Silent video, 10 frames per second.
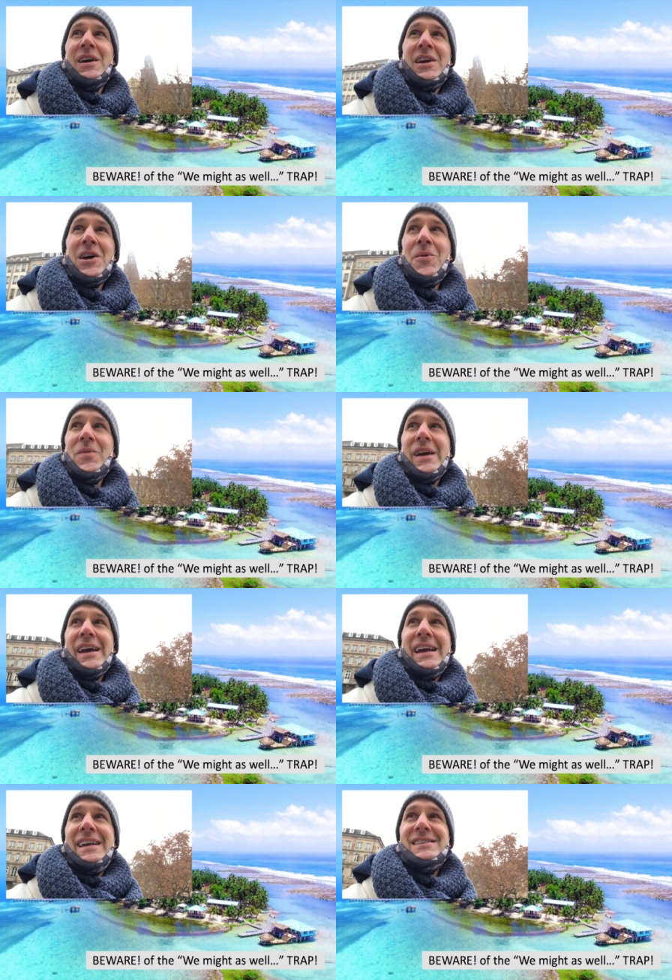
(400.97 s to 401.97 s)
you know,
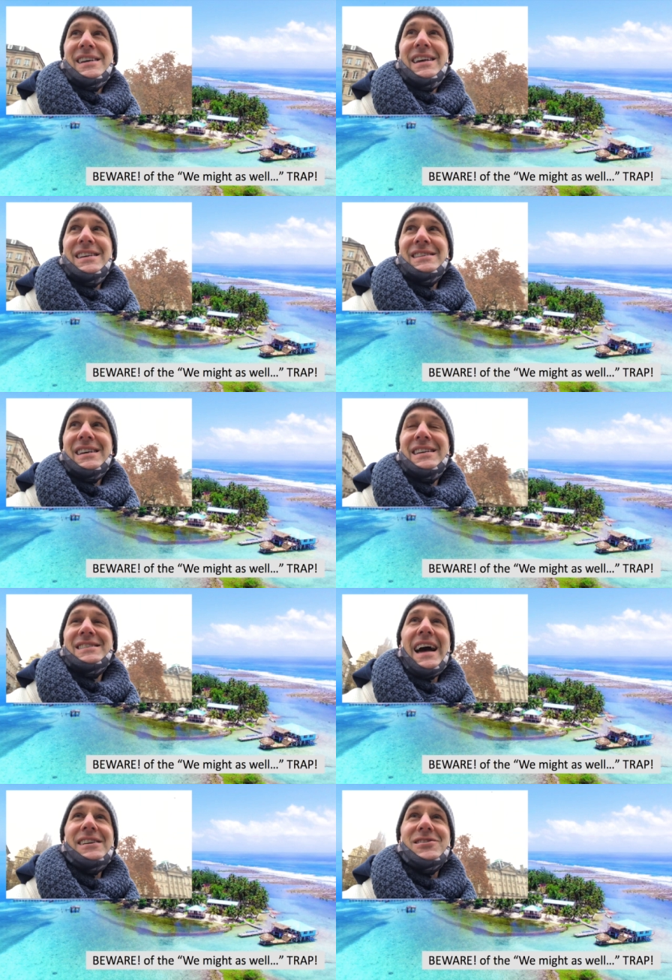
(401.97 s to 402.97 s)
he's
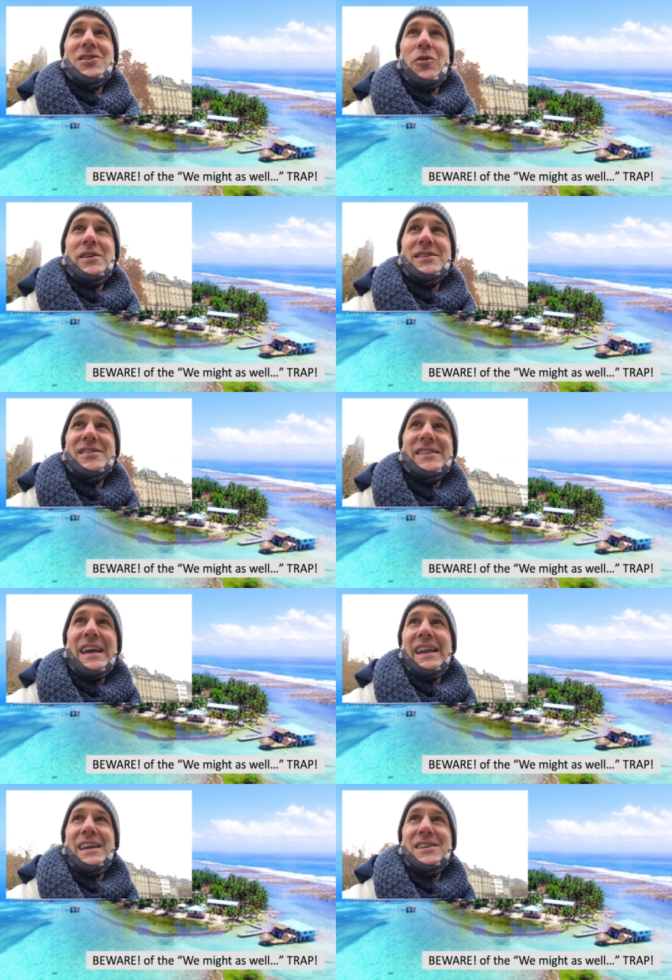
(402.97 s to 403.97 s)
not just going to
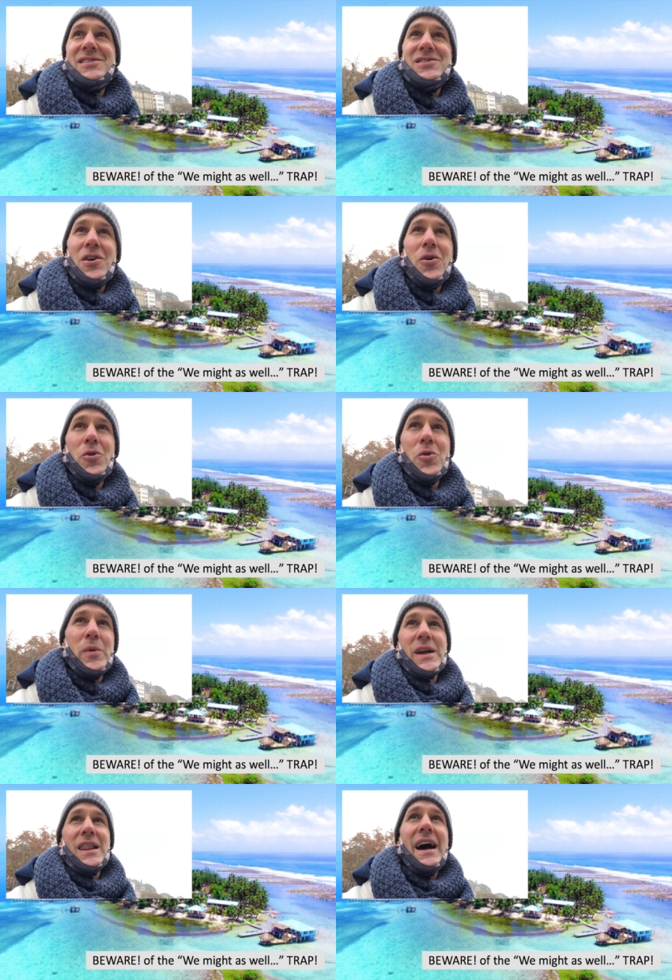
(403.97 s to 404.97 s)
sit in his old
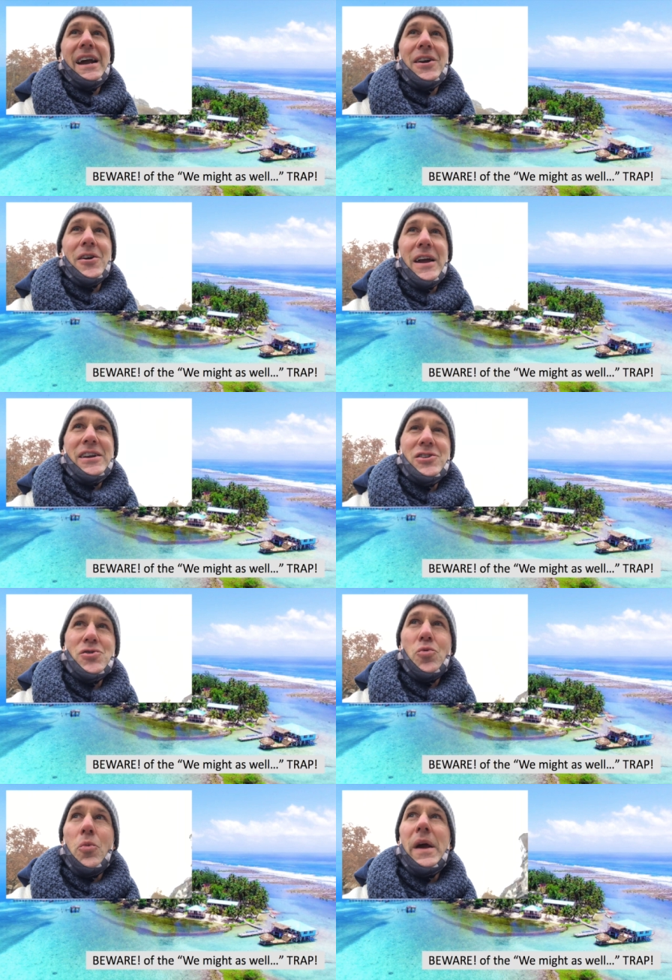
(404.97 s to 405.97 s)
recliner and
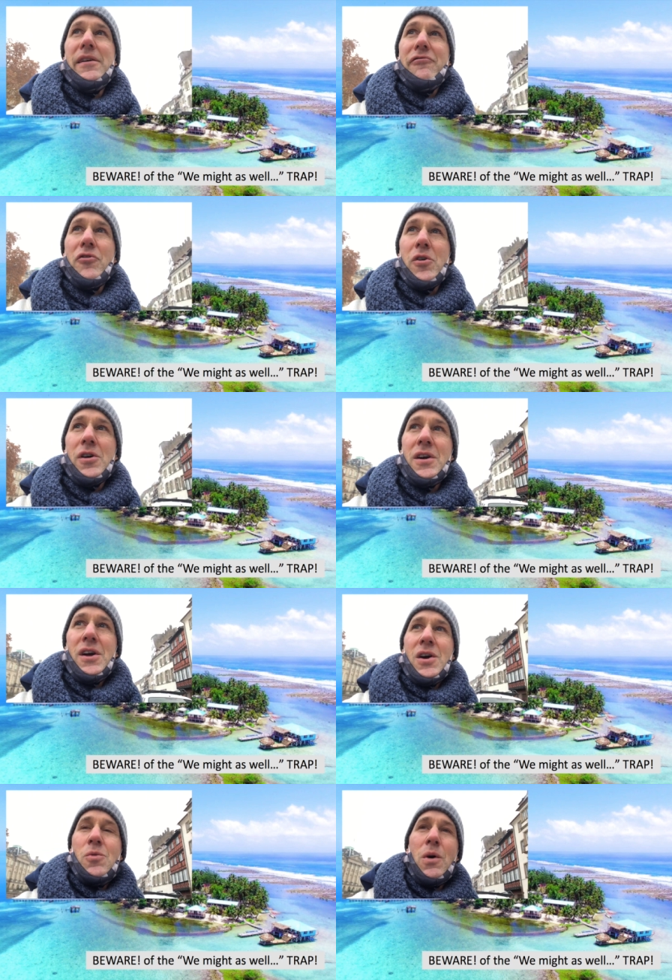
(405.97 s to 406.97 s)
just wait for
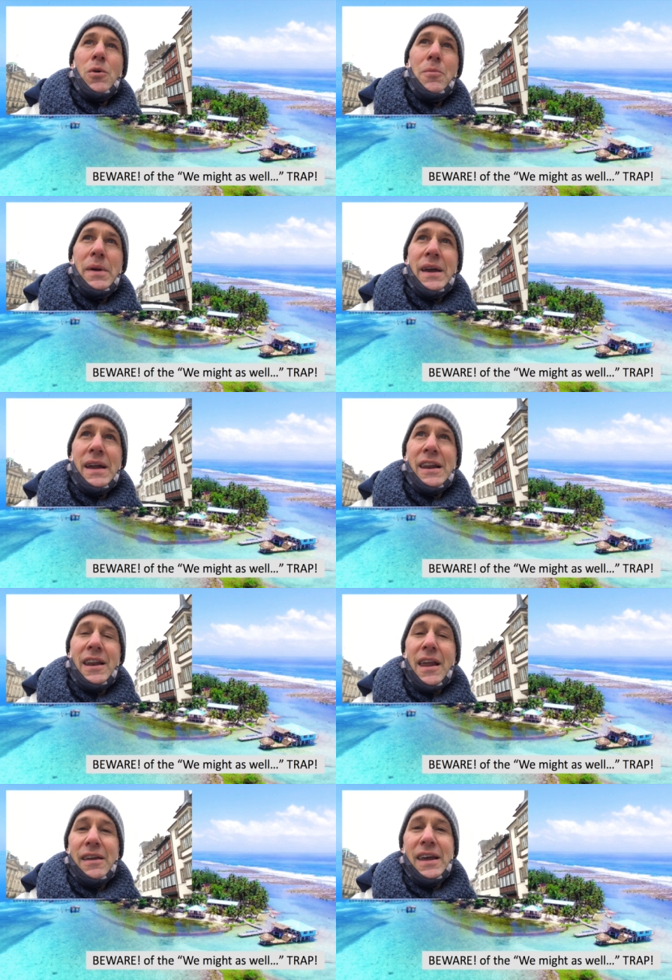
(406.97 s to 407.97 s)
what would be
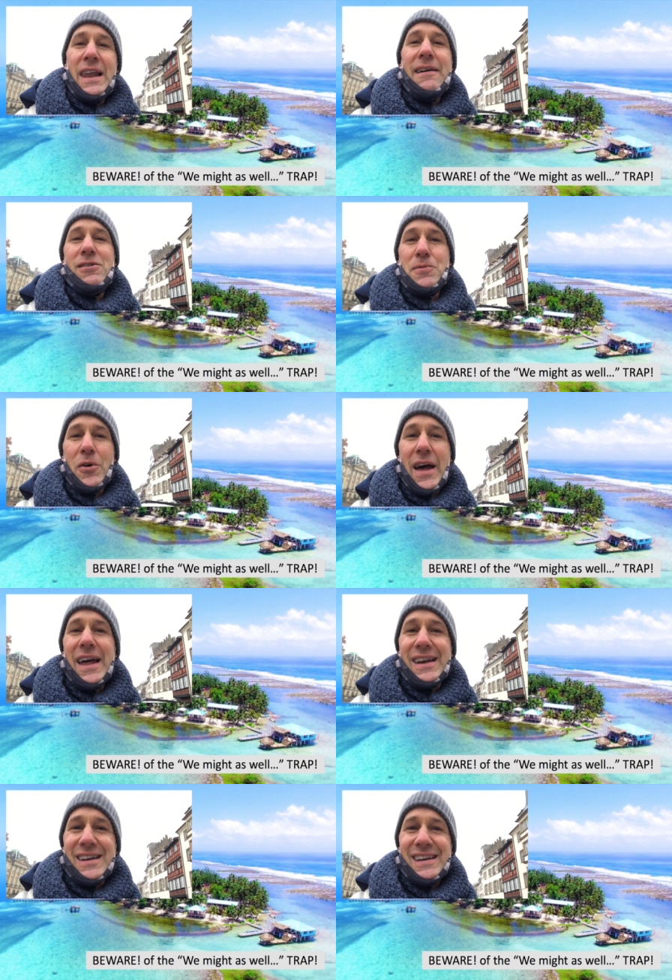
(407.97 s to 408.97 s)
an inevitable
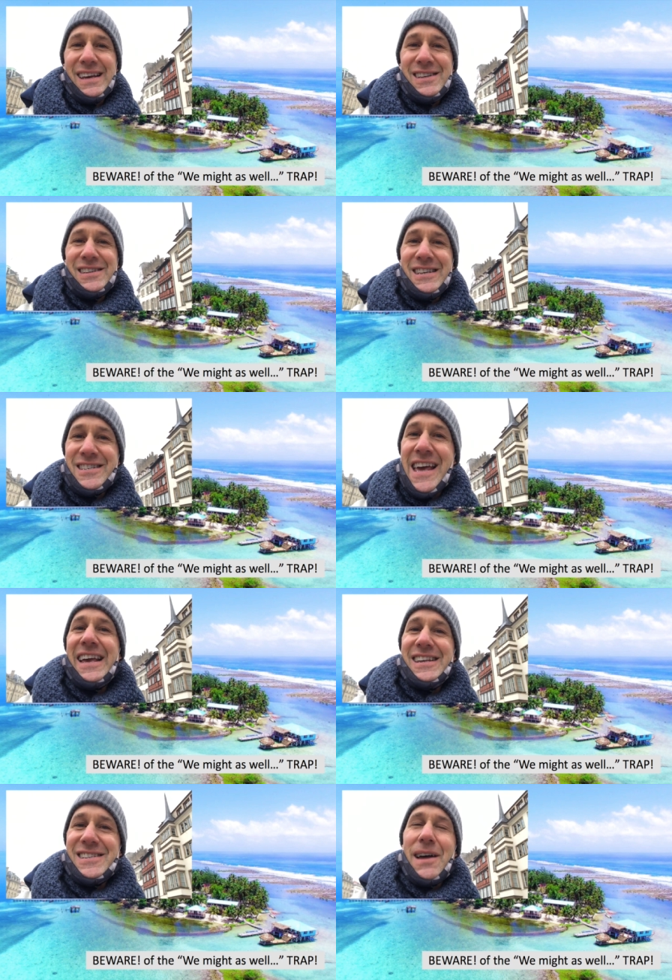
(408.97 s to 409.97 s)
end. He's
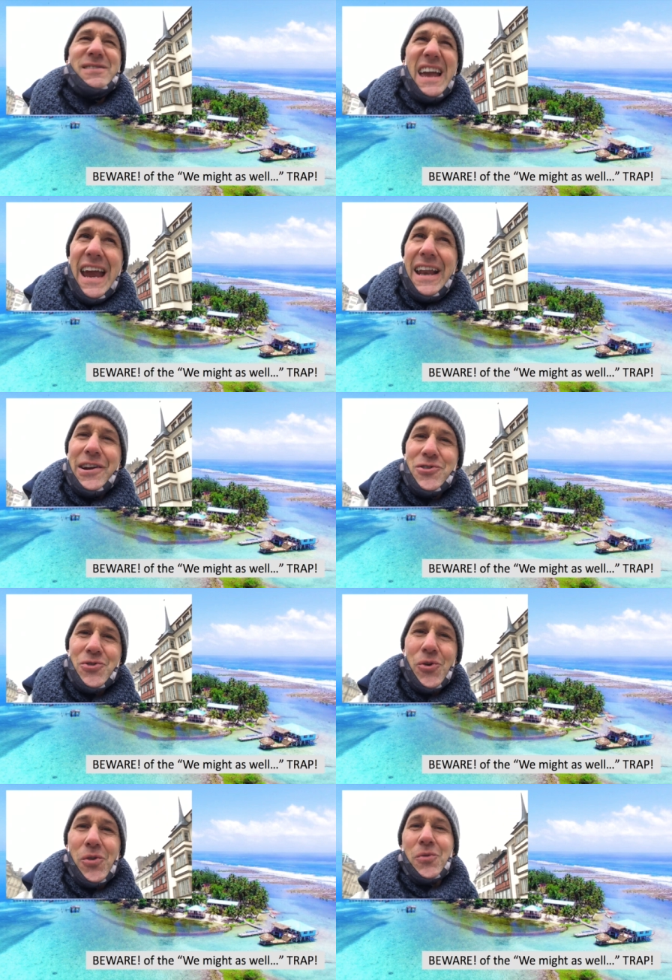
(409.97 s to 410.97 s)
taking steps, 80 years
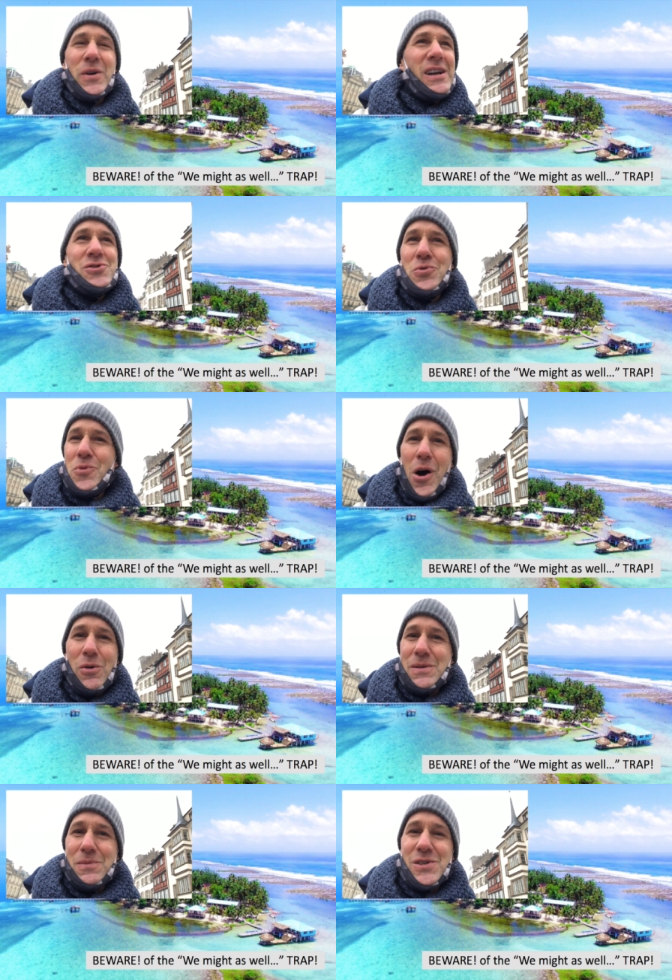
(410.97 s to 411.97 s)
old. We're gonna Zoom call
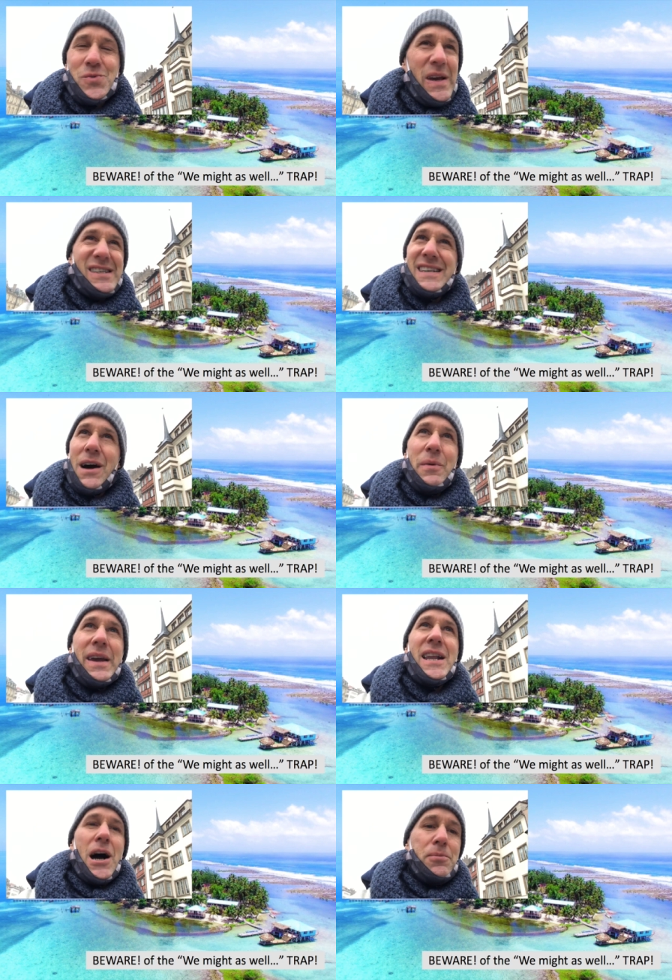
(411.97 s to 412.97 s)
with him this week, see how we
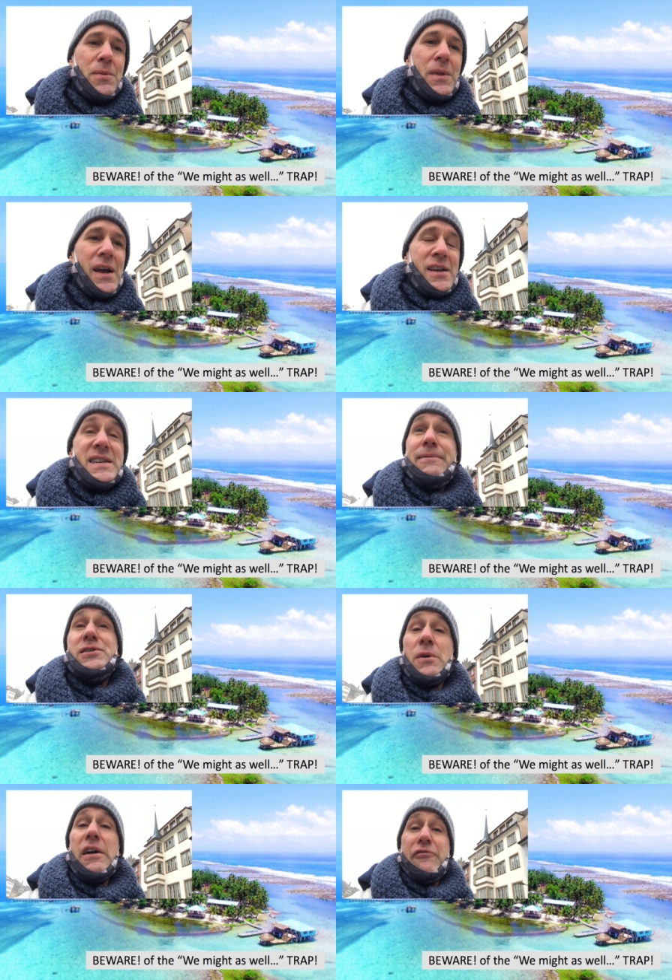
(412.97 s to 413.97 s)
can help him. See if
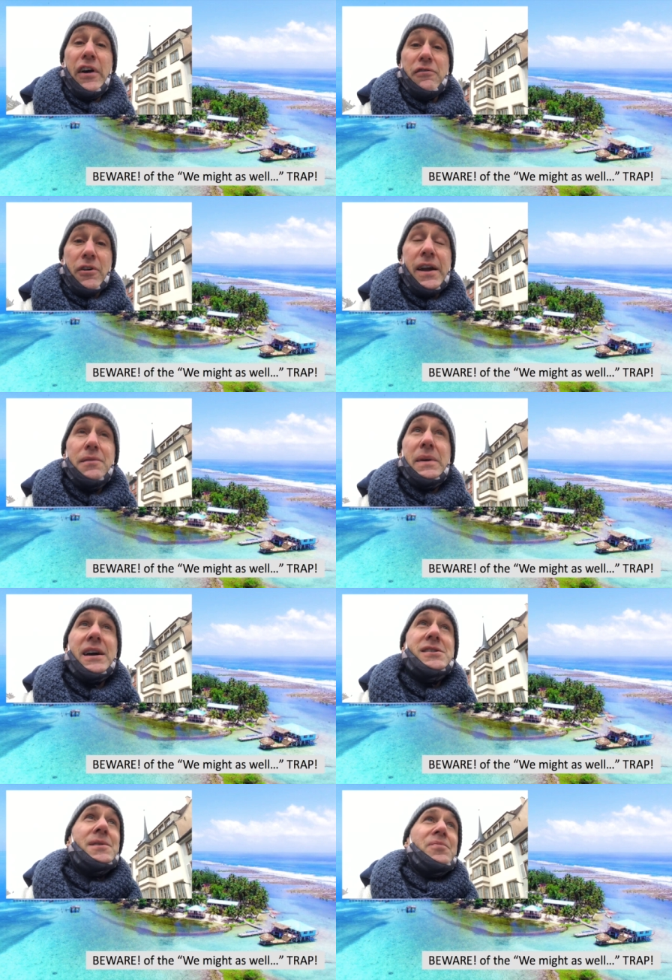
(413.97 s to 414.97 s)
it's the right fit, right?
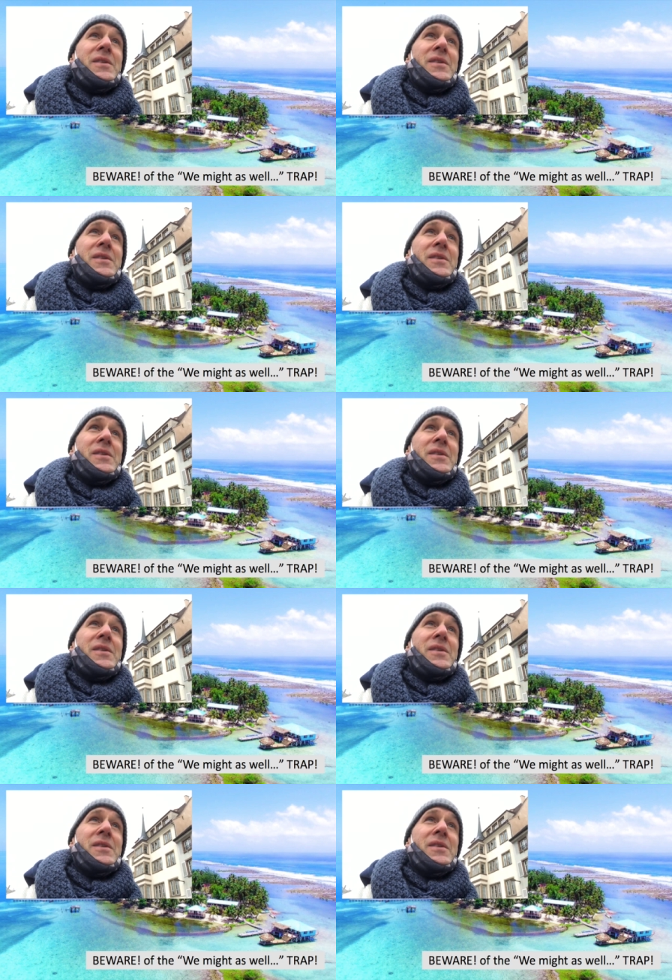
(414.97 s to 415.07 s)
Because,